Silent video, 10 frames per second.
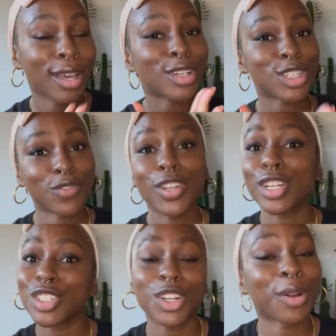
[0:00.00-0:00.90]
She
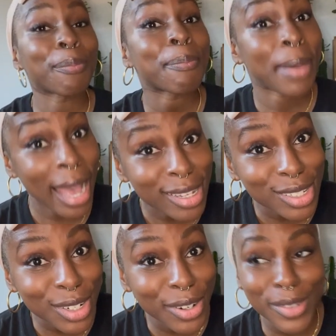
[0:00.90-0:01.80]
finished her
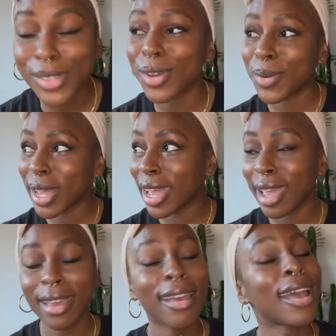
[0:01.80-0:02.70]
master's,
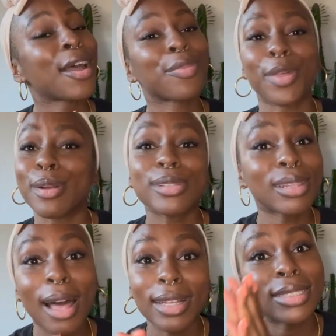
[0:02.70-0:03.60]
okay? There's a
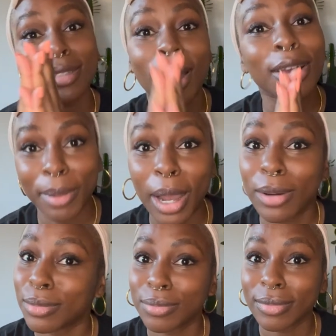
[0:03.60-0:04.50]
lot to talk about.
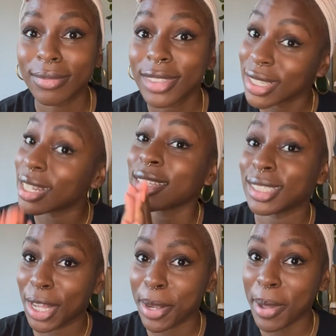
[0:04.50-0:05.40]
There's a lot to
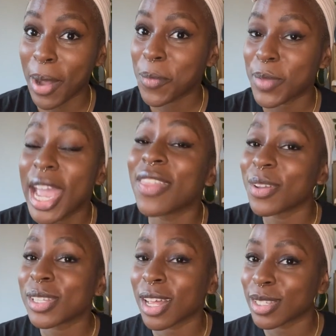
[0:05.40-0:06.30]
talk about and there's
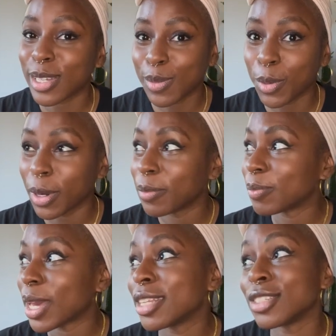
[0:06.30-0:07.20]
a lot to explore
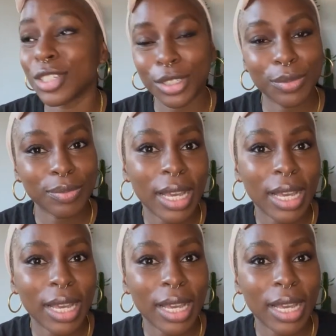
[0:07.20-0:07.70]
and do.